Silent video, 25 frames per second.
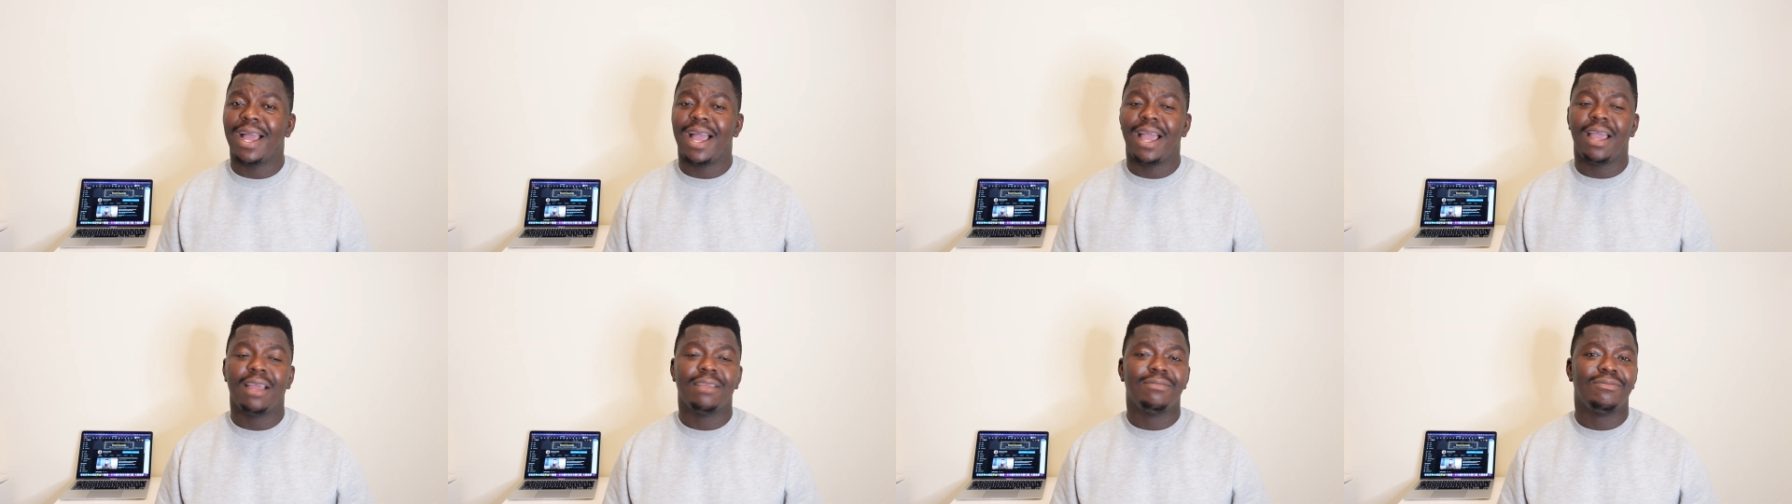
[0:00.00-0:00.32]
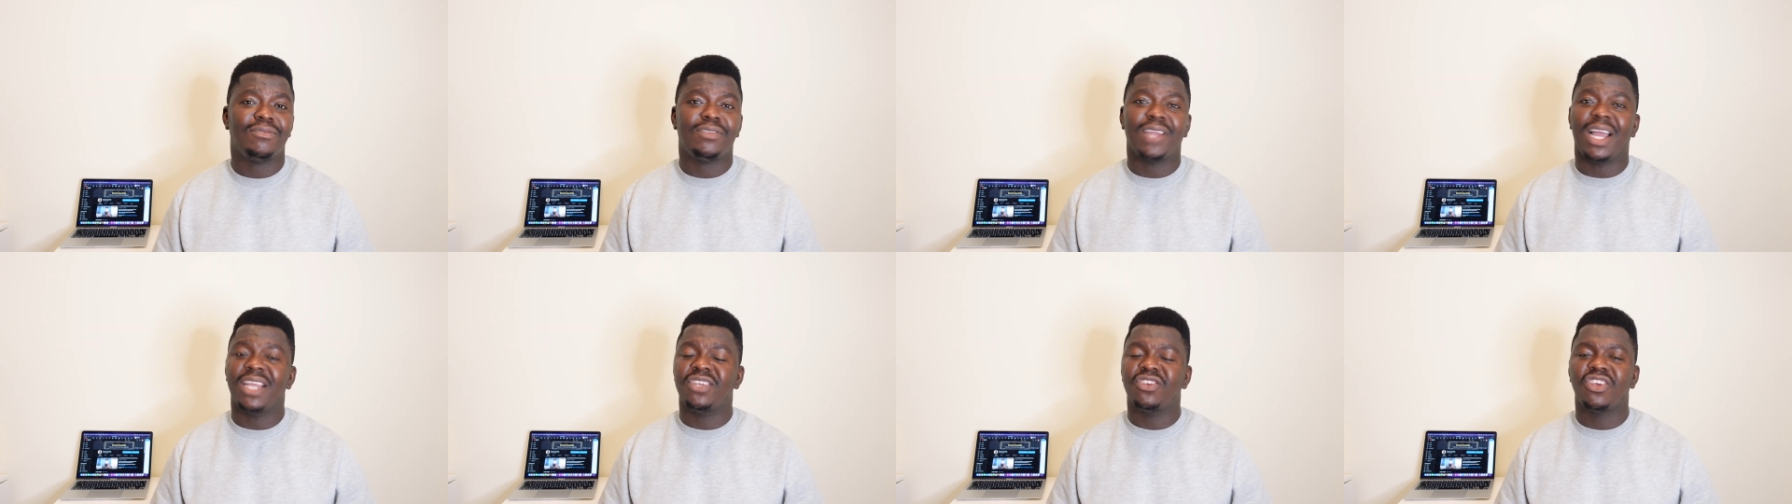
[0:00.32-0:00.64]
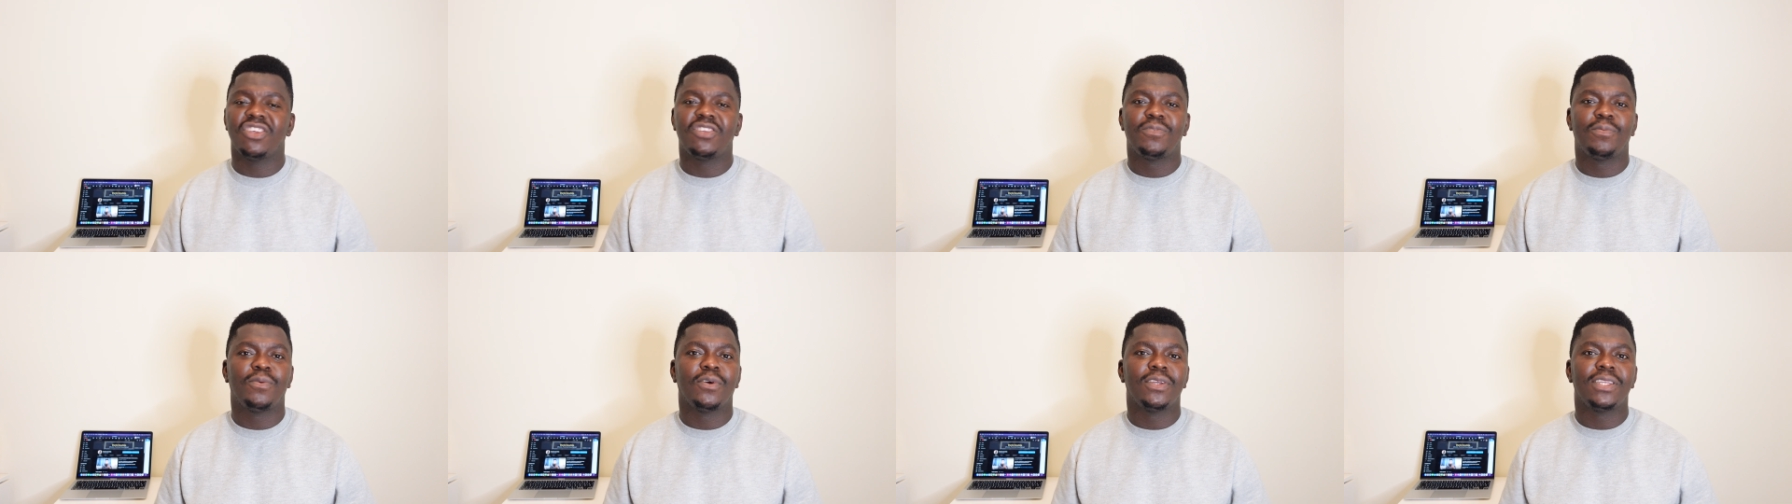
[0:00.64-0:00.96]
I
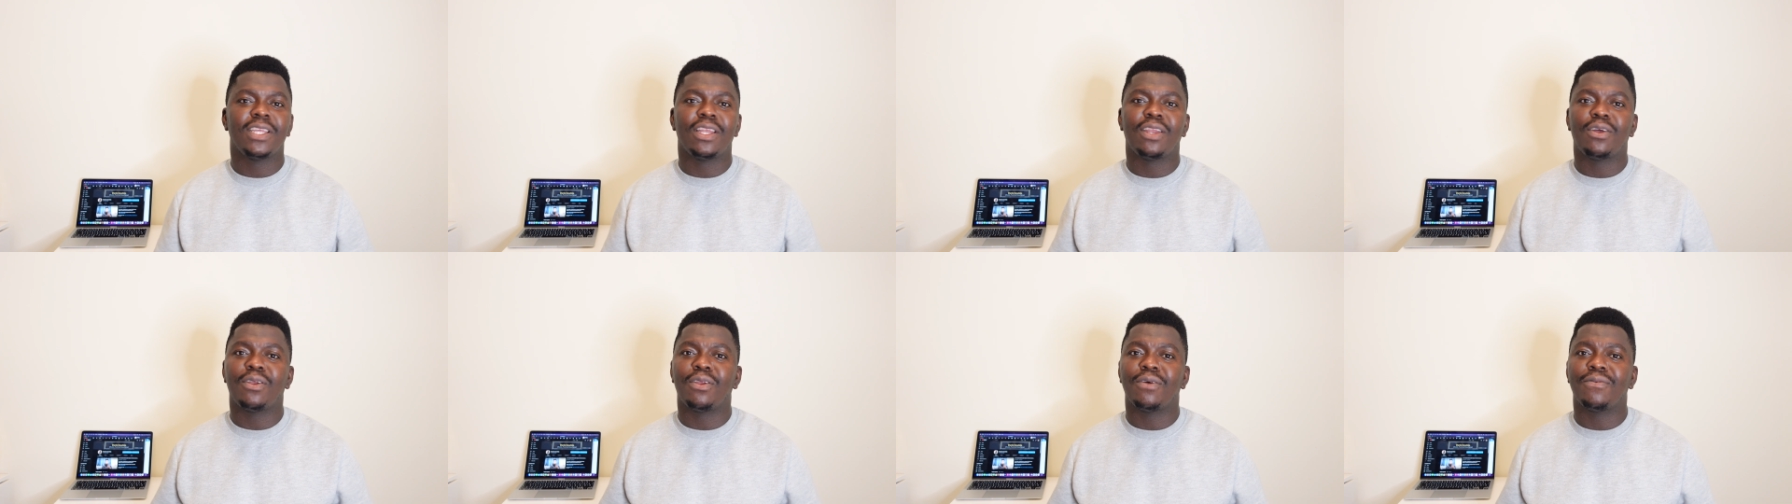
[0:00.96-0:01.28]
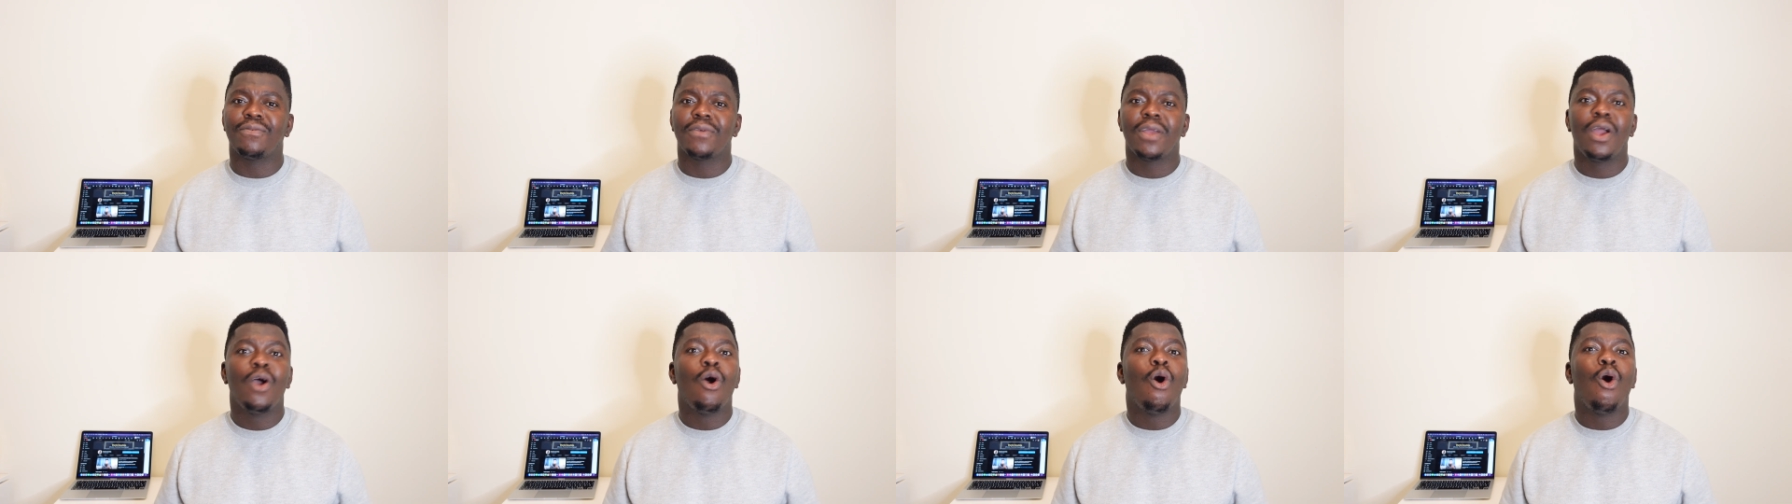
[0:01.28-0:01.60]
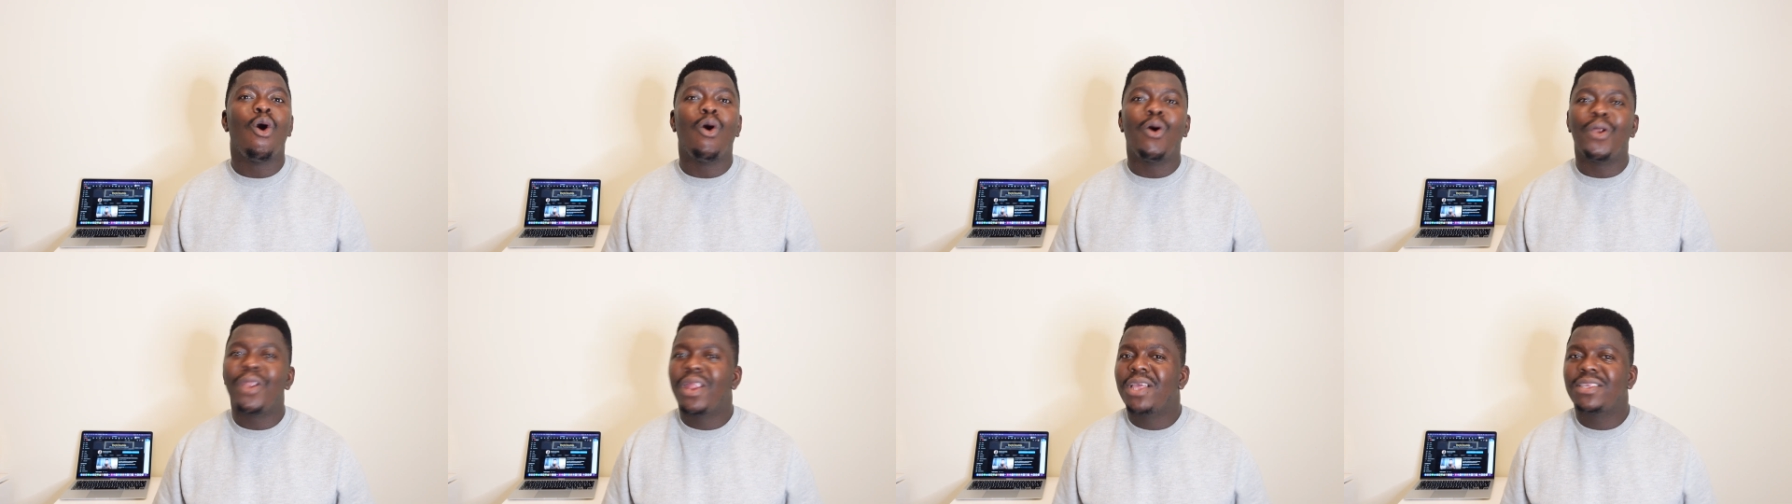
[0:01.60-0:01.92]
just bought a lot of
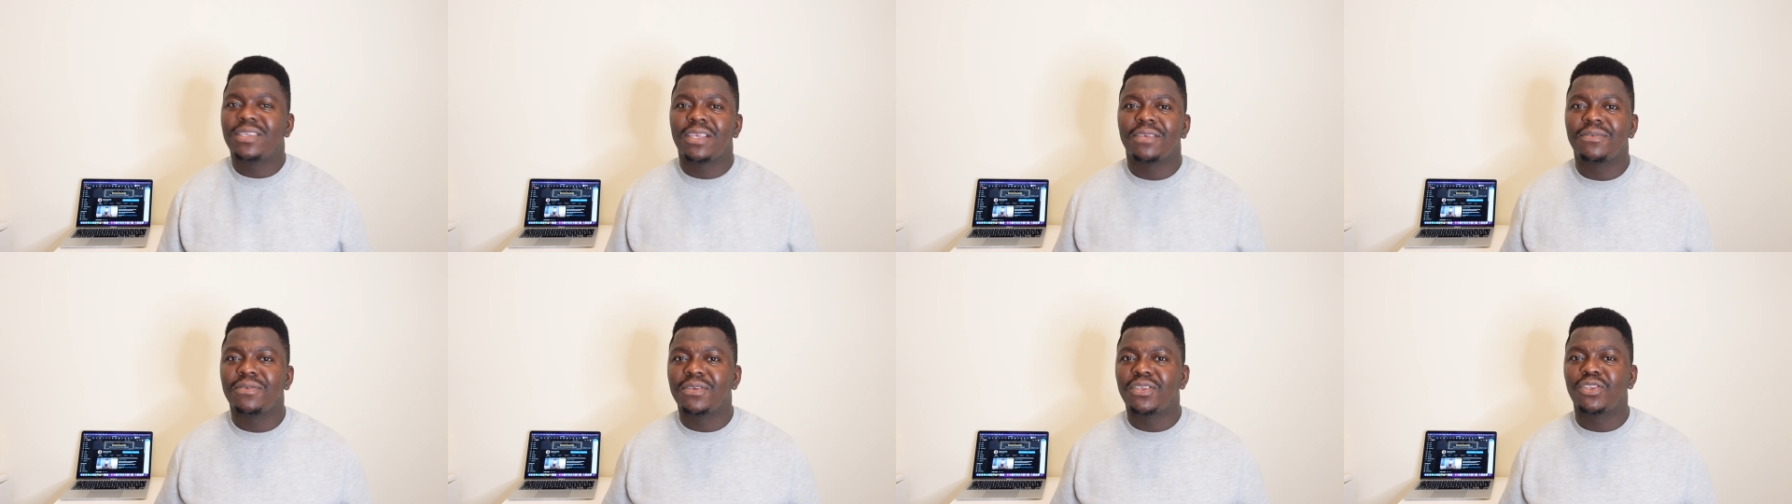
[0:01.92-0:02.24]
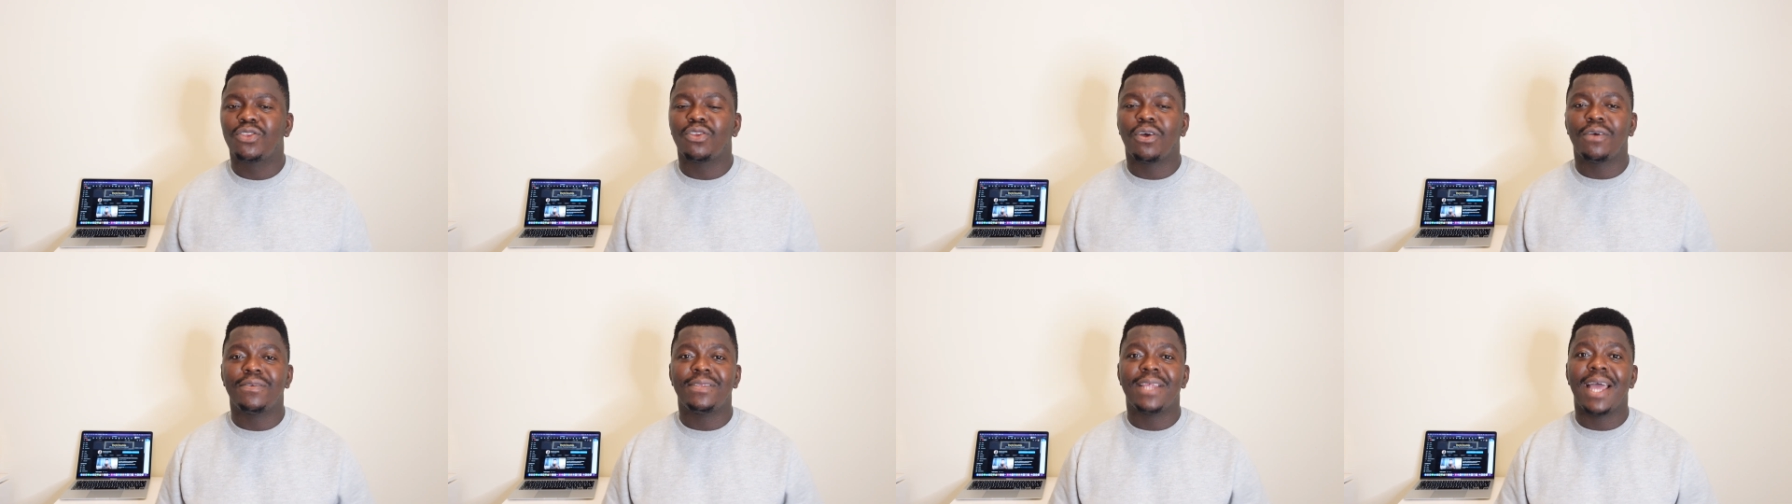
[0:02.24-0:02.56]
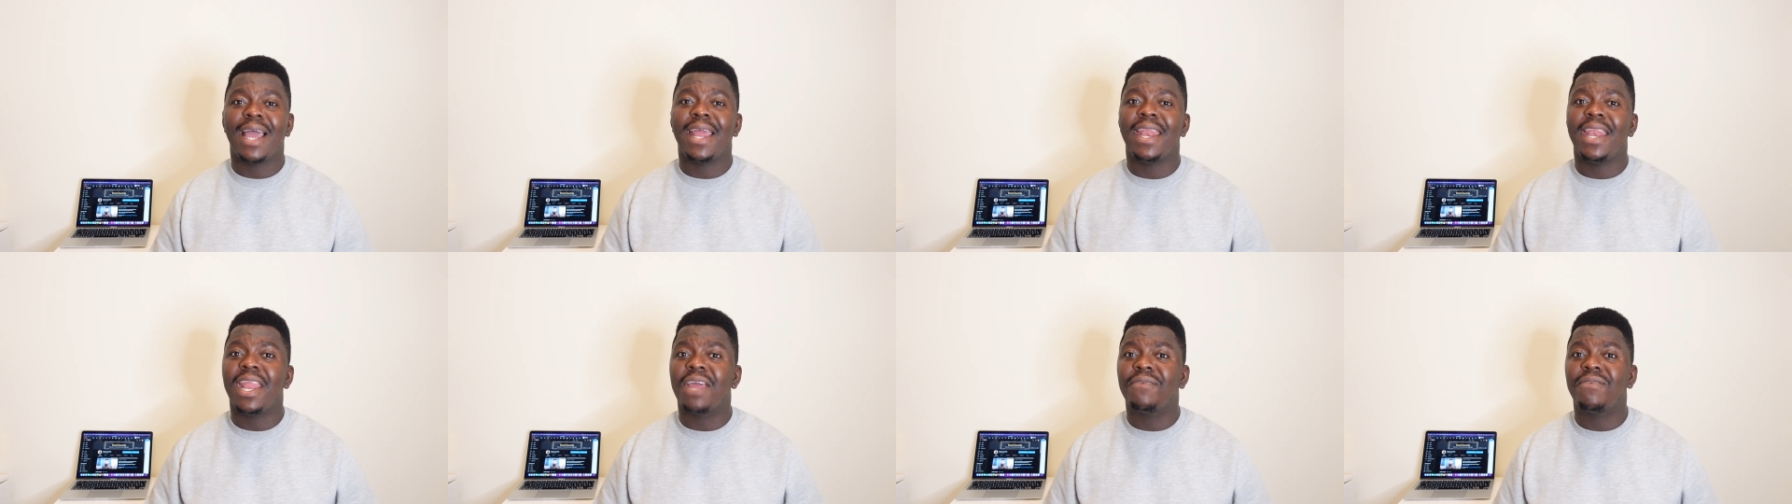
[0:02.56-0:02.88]
unnecessary stuff
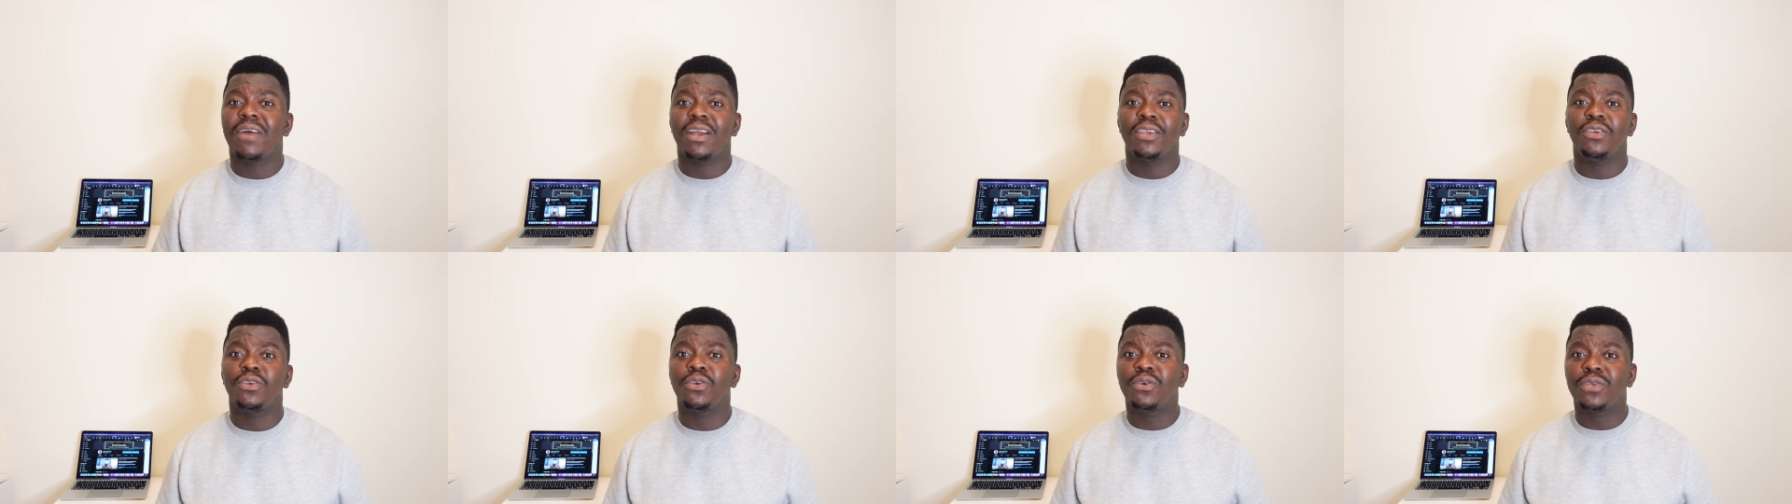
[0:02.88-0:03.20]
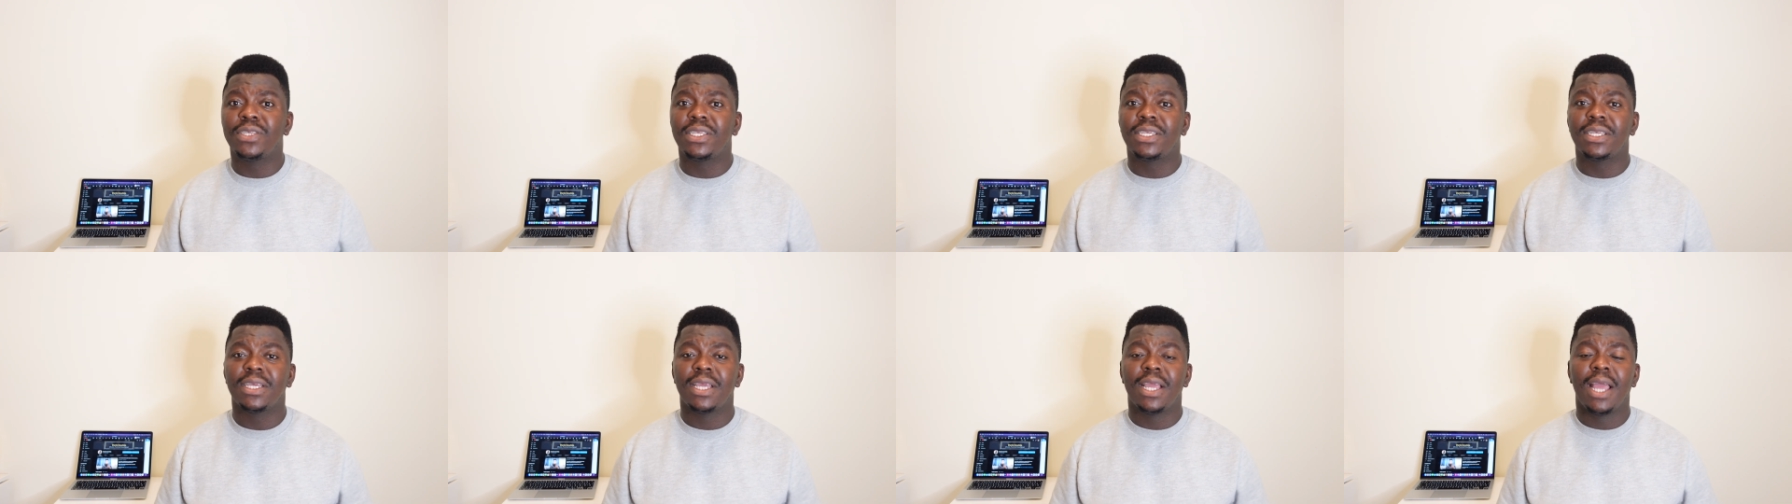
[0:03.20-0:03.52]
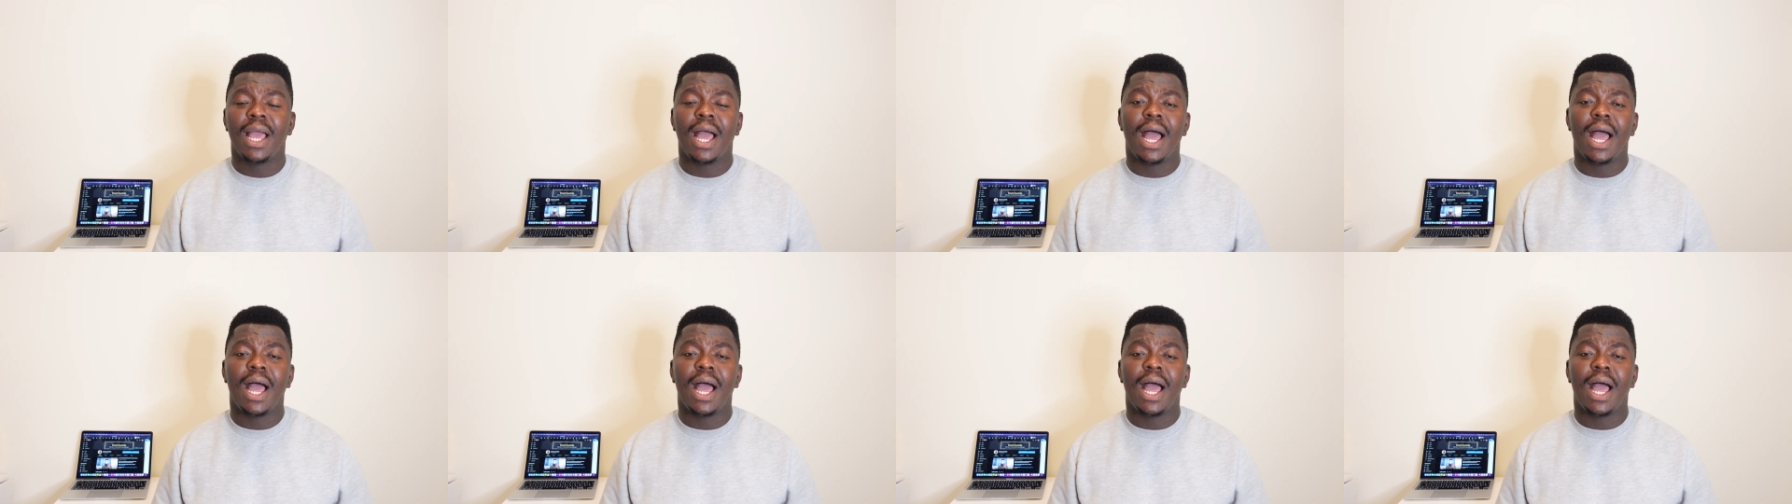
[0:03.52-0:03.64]
that I never used,